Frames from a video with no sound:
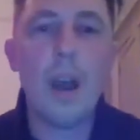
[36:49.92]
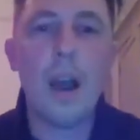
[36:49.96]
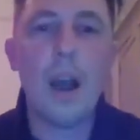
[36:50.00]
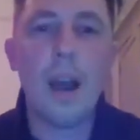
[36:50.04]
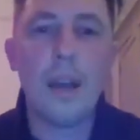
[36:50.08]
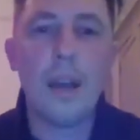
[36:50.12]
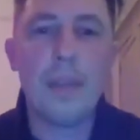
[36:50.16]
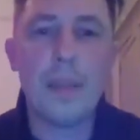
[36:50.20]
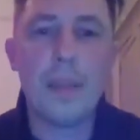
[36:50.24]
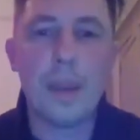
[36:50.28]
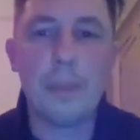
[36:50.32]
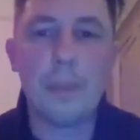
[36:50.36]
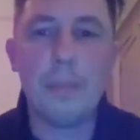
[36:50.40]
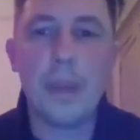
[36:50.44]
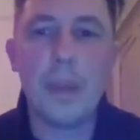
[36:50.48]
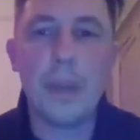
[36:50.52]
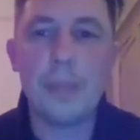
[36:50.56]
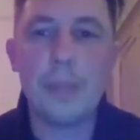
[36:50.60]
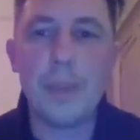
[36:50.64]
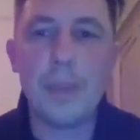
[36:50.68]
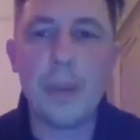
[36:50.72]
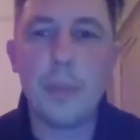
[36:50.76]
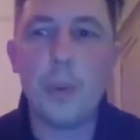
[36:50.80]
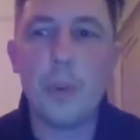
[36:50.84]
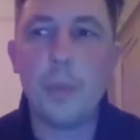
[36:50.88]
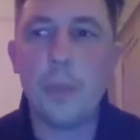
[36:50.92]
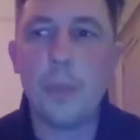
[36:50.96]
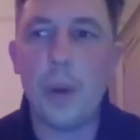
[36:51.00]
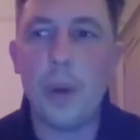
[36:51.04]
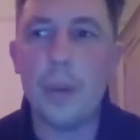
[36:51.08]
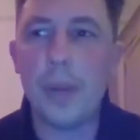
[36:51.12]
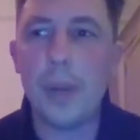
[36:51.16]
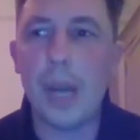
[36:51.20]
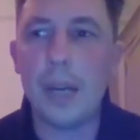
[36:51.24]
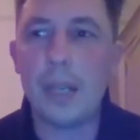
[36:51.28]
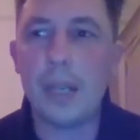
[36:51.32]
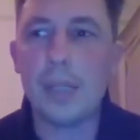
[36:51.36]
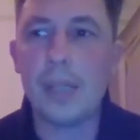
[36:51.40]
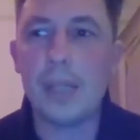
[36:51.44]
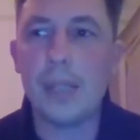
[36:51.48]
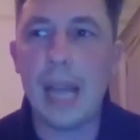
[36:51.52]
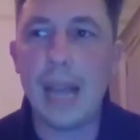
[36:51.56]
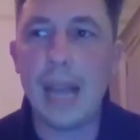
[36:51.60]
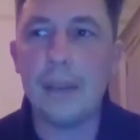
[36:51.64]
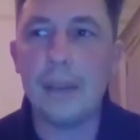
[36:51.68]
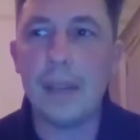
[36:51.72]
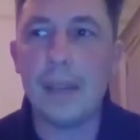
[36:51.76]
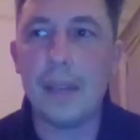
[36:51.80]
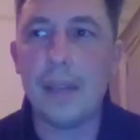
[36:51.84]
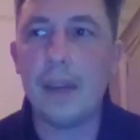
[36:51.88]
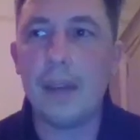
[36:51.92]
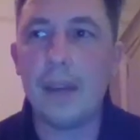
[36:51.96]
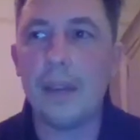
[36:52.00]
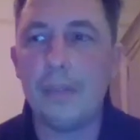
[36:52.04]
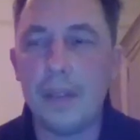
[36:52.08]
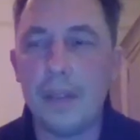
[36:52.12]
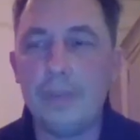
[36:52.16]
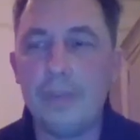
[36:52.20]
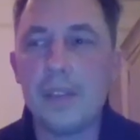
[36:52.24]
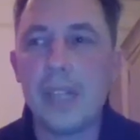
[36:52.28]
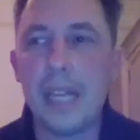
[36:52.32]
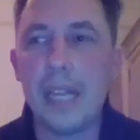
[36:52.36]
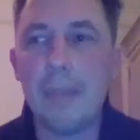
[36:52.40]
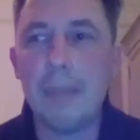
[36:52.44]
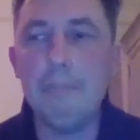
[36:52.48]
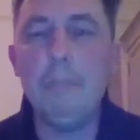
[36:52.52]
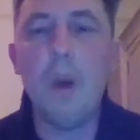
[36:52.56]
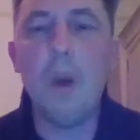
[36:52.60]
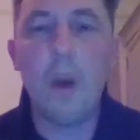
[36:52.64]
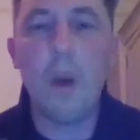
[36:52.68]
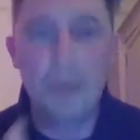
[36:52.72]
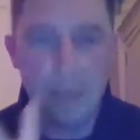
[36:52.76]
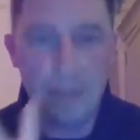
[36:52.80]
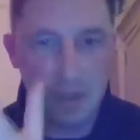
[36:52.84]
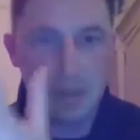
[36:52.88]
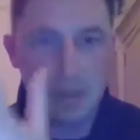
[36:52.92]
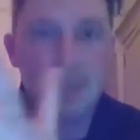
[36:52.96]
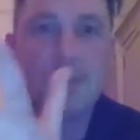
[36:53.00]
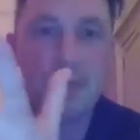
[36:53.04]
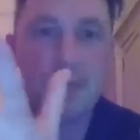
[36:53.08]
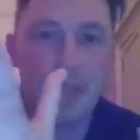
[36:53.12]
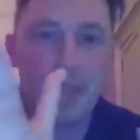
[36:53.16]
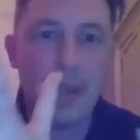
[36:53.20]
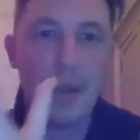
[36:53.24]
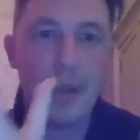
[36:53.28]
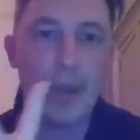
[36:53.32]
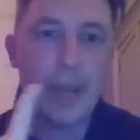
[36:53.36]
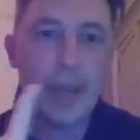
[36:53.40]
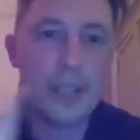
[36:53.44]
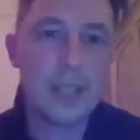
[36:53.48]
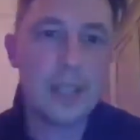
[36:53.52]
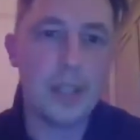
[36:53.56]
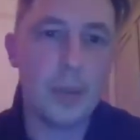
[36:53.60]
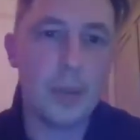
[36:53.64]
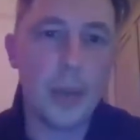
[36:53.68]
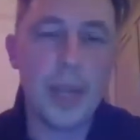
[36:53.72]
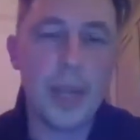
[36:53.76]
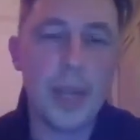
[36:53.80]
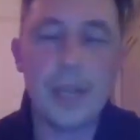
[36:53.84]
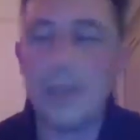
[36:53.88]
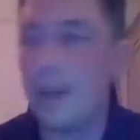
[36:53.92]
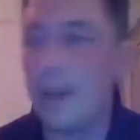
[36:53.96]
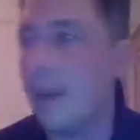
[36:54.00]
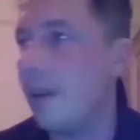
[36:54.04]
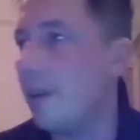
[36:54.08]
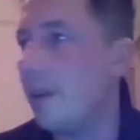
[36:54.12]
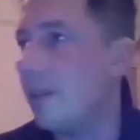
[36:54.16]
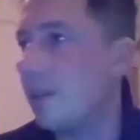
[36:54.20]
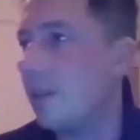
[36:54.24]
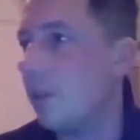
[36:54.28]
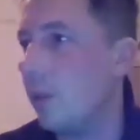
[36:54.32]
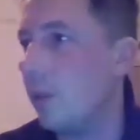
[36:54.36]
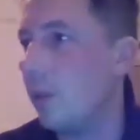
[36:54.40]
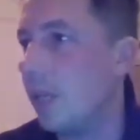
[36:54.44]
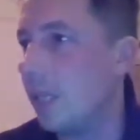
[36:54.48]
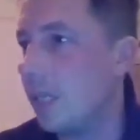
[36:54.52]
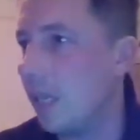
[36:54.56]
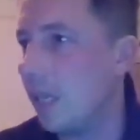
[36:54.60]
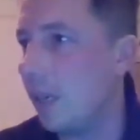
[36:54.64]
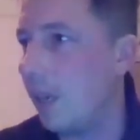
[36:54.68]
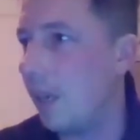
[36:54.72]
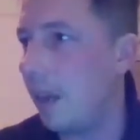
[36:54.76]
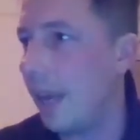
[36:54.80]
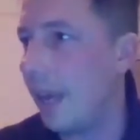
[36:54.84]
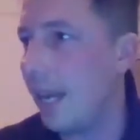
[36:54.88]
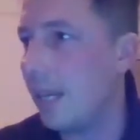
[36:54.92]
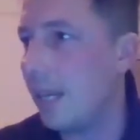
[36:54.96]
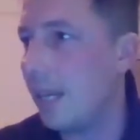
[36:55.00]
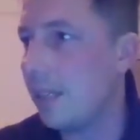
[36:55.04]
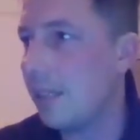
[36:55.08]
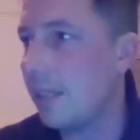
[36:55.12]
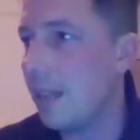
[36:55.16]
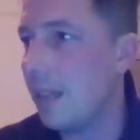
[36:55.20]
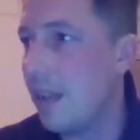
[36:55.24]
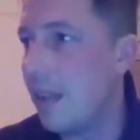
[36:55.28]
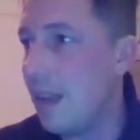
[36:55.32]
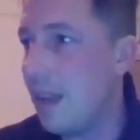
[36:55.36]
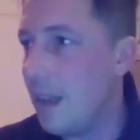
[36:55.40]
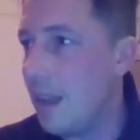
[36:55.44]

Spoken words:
think most people would probably understand that they've seen moths going to the windows or into lights,